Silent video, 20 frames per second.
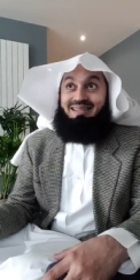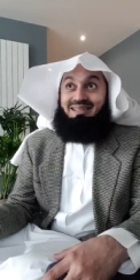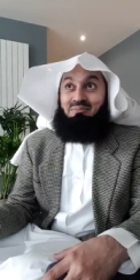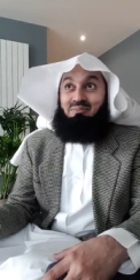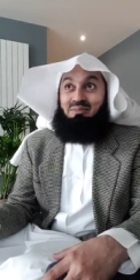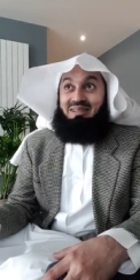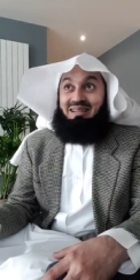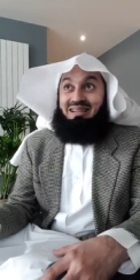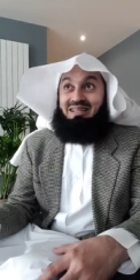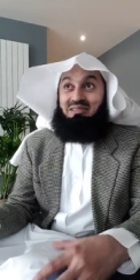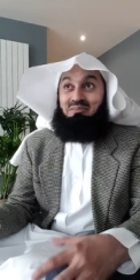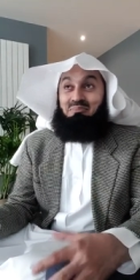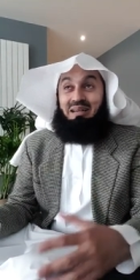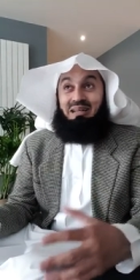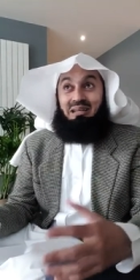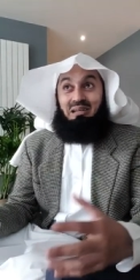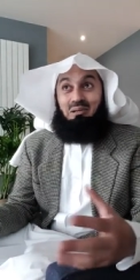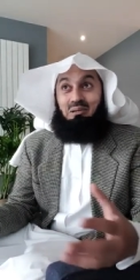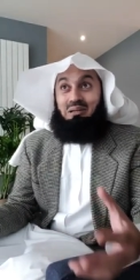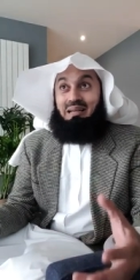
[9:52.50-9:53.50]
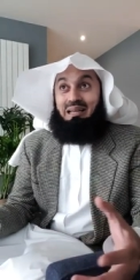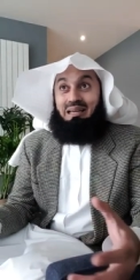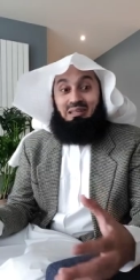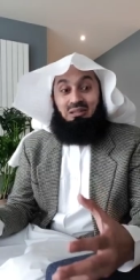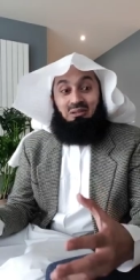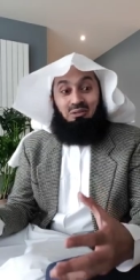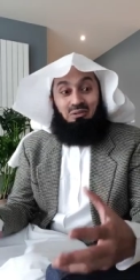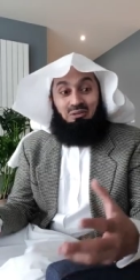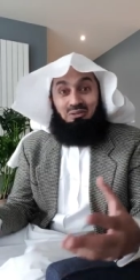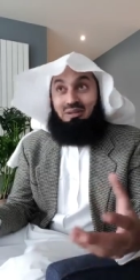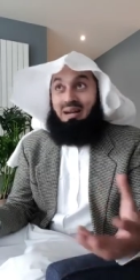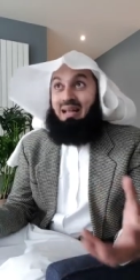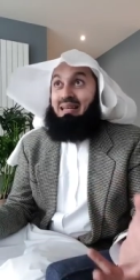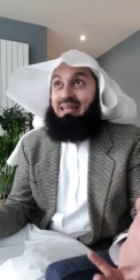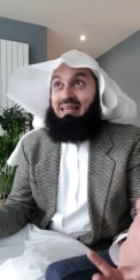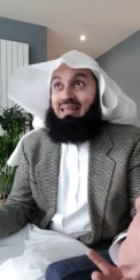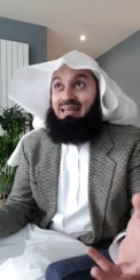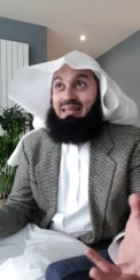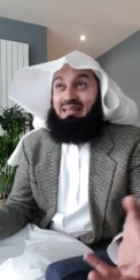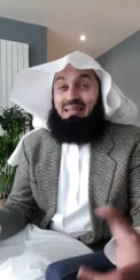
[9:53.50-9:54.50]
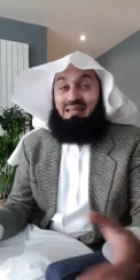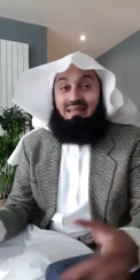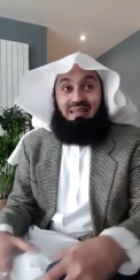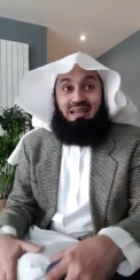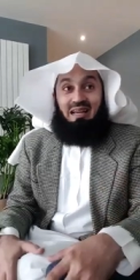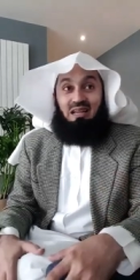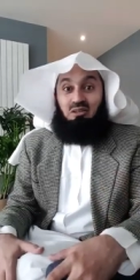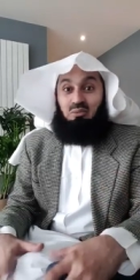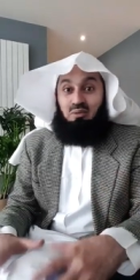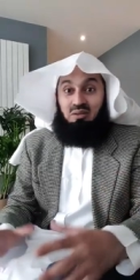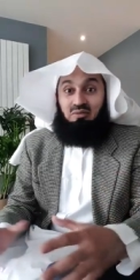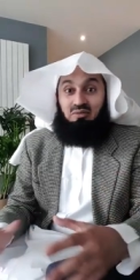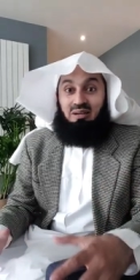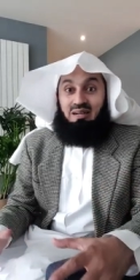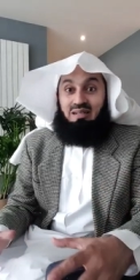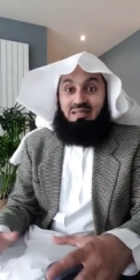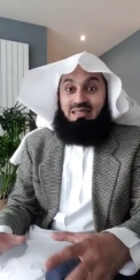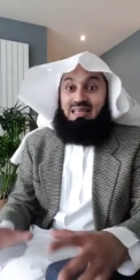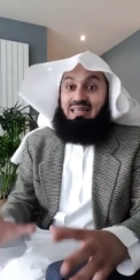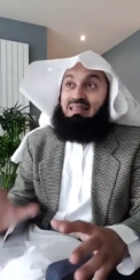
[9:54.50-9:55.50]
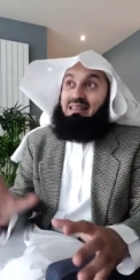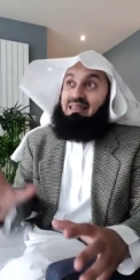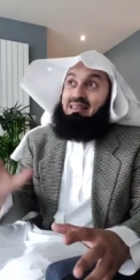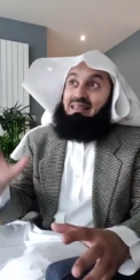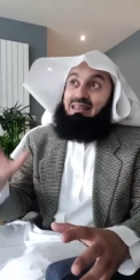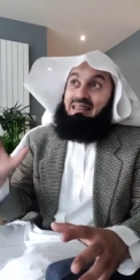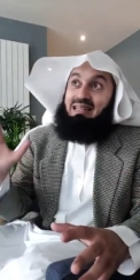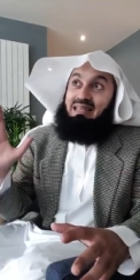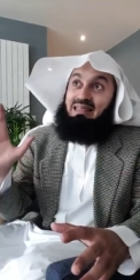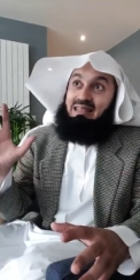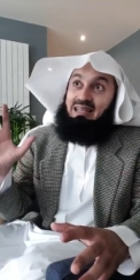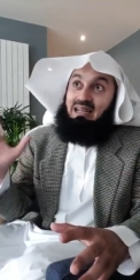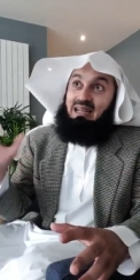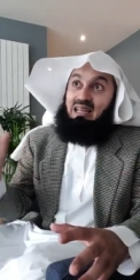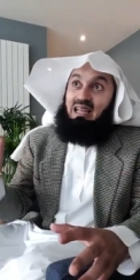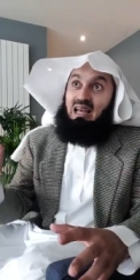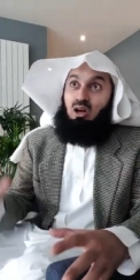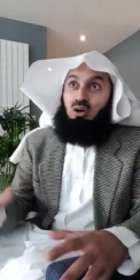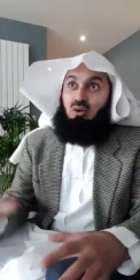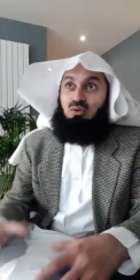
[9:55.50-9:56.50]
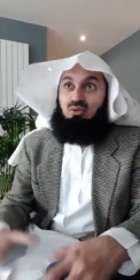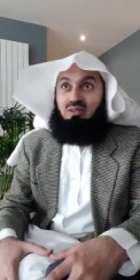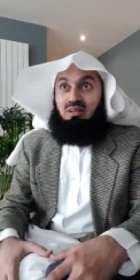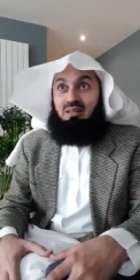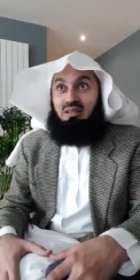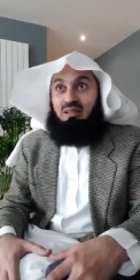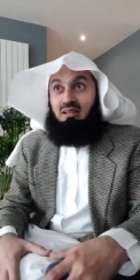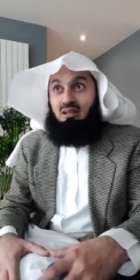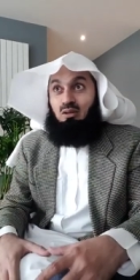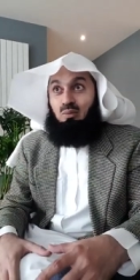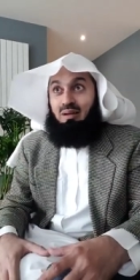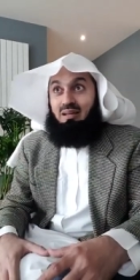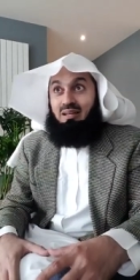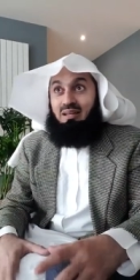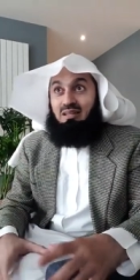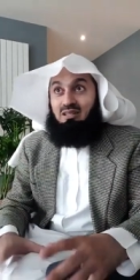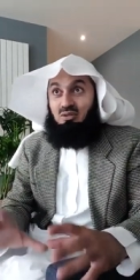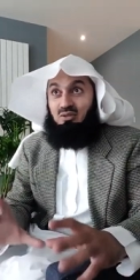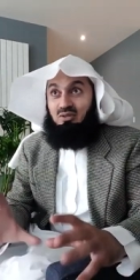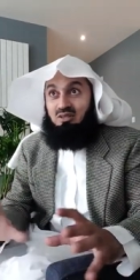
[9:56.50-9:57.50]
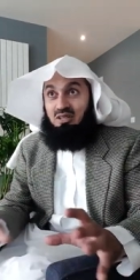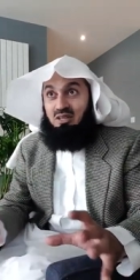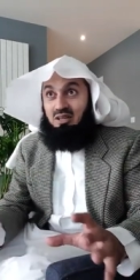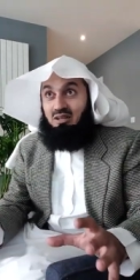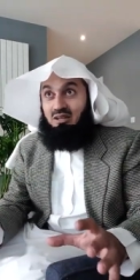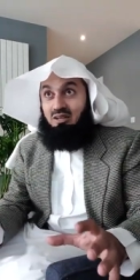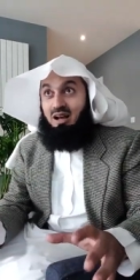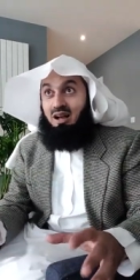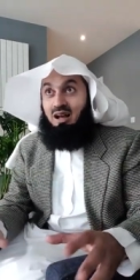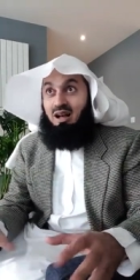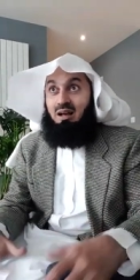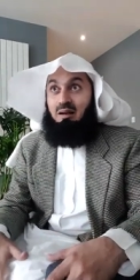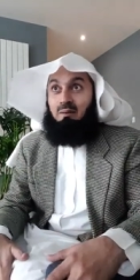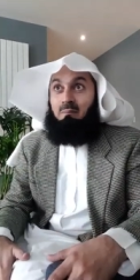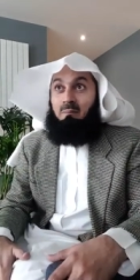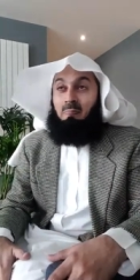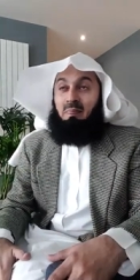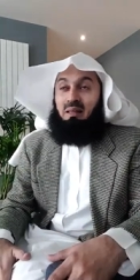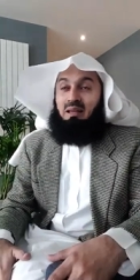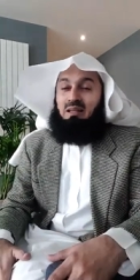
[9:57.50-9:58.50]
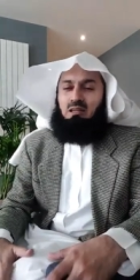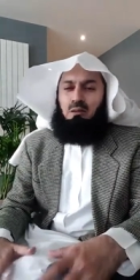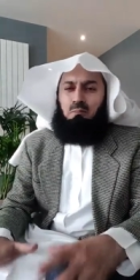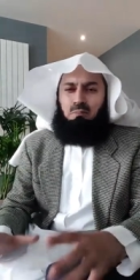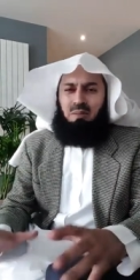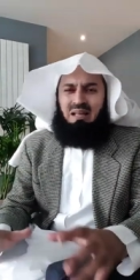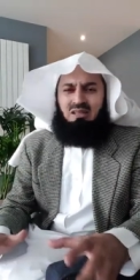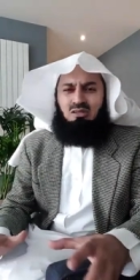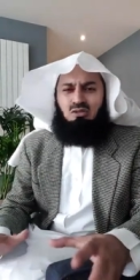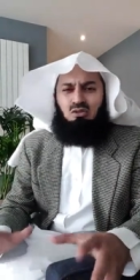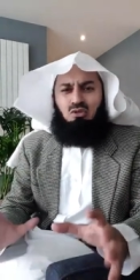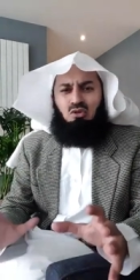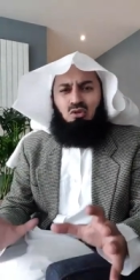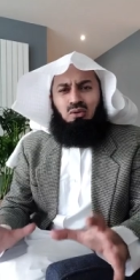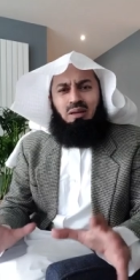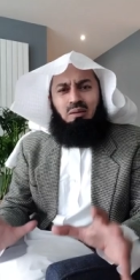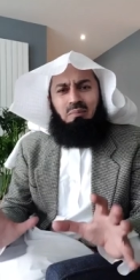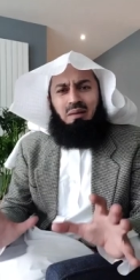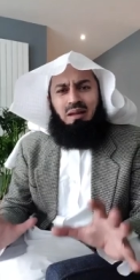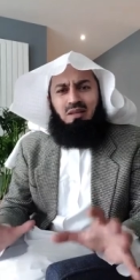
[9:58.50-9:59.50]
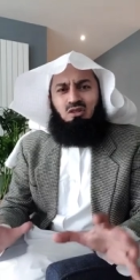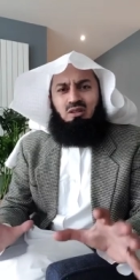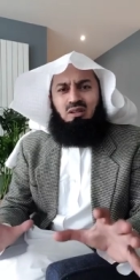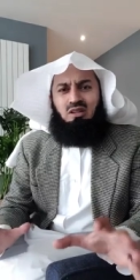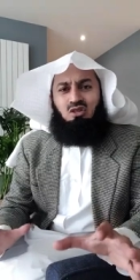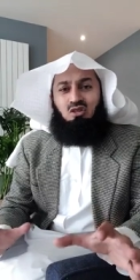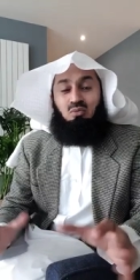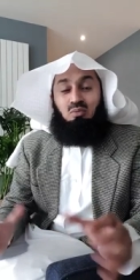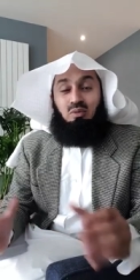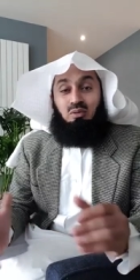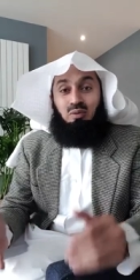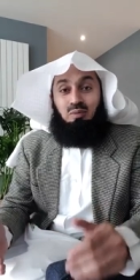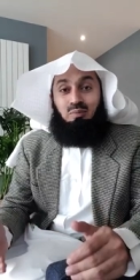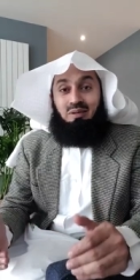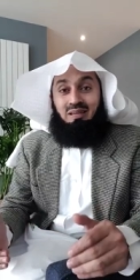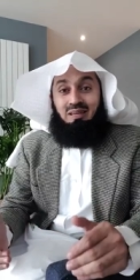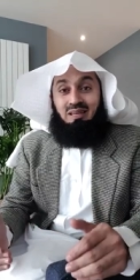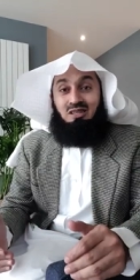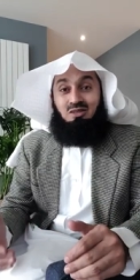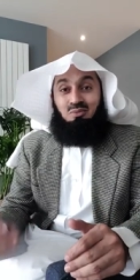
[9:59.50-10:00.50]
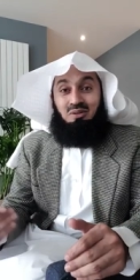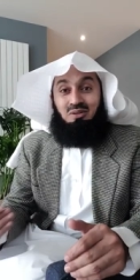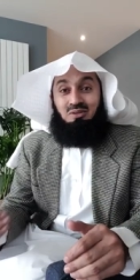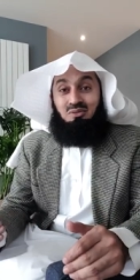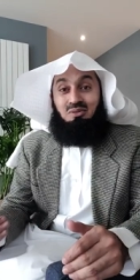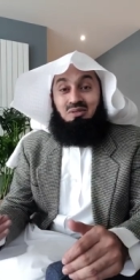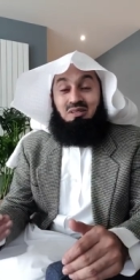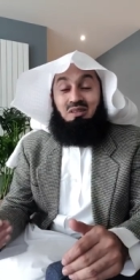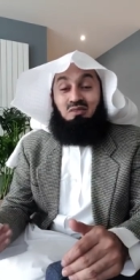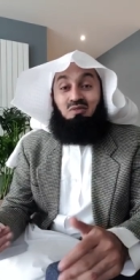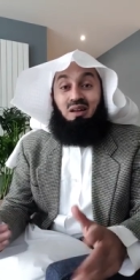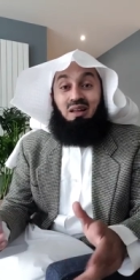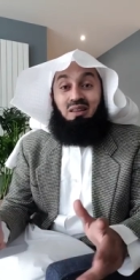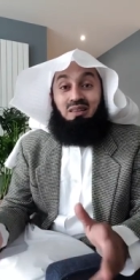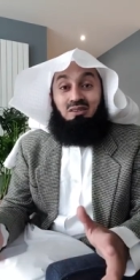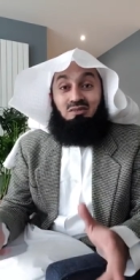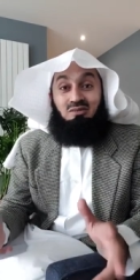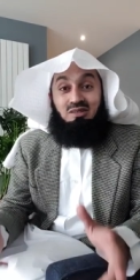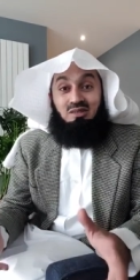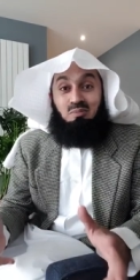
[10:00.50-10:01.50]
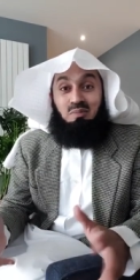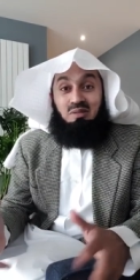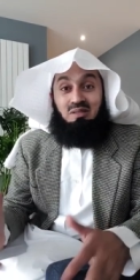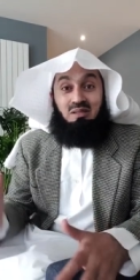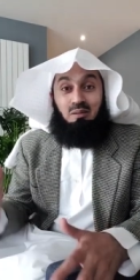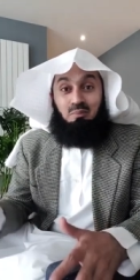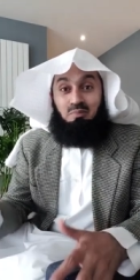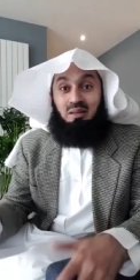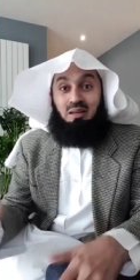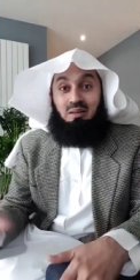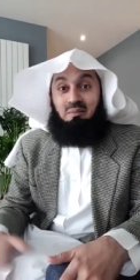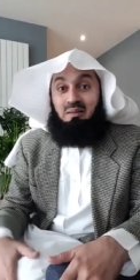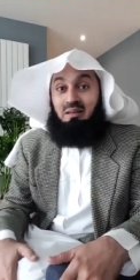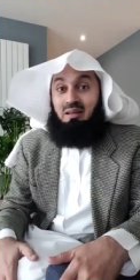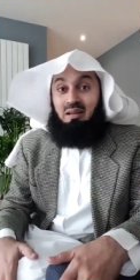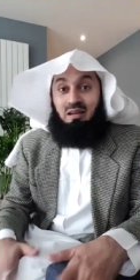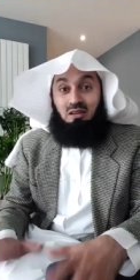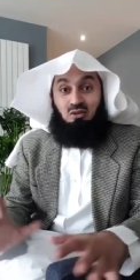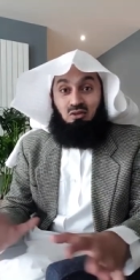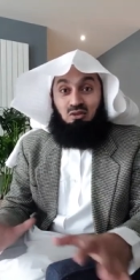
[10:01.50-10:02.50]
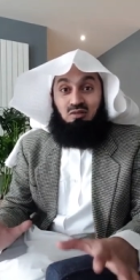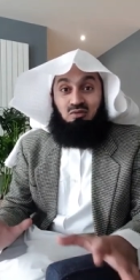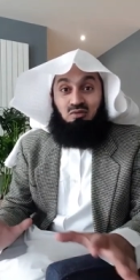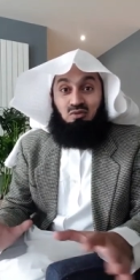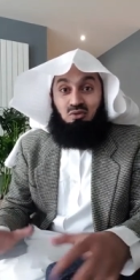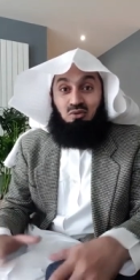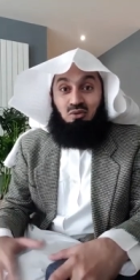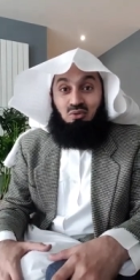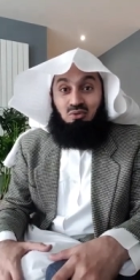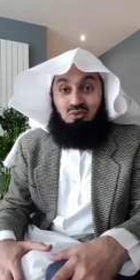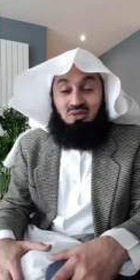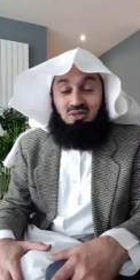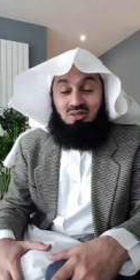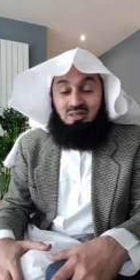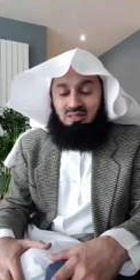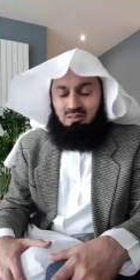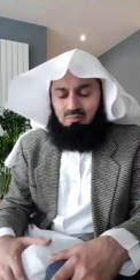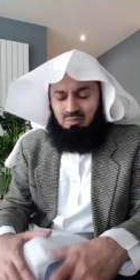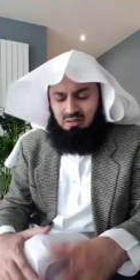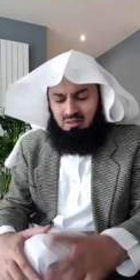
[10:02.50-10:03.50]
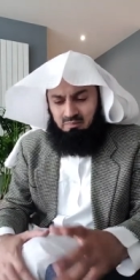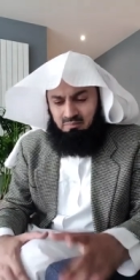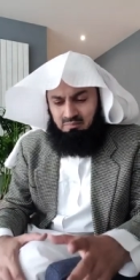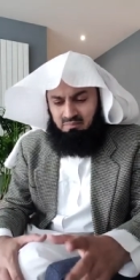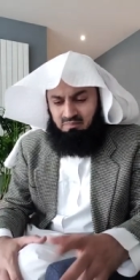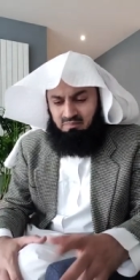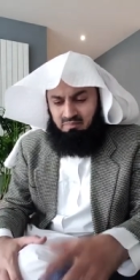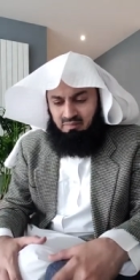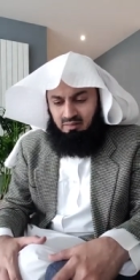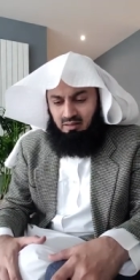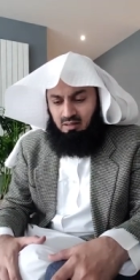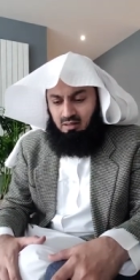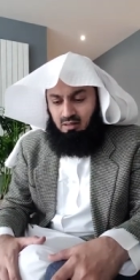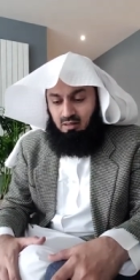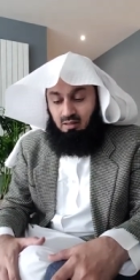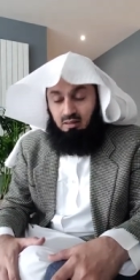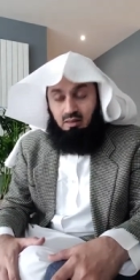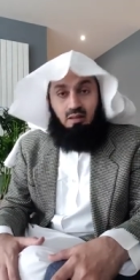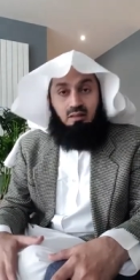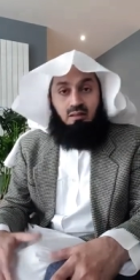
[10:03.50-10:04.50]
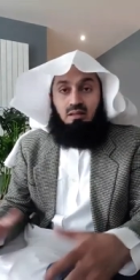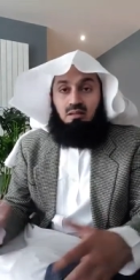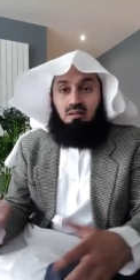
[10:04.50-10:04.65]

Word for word: someone else might look like your granny, and whoever else in, in the clouds. And a little while later, you see a car. Depends on your imagination. When we were kids, we used to see Father Christmas up there. I don't know if you noticed it, but that